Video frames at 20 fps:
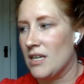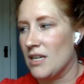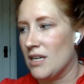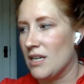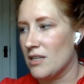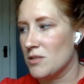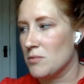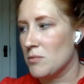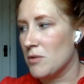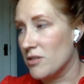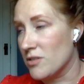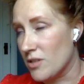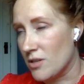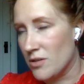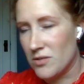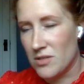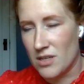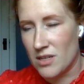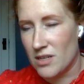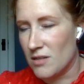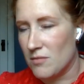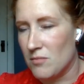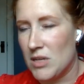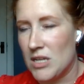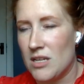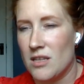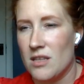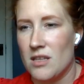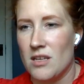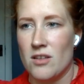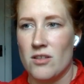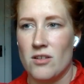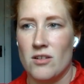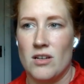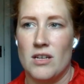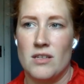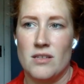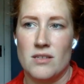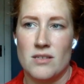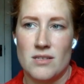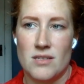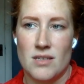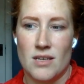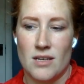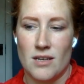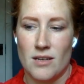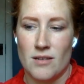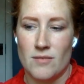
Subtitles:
as well as OSINT and many of the other INTs.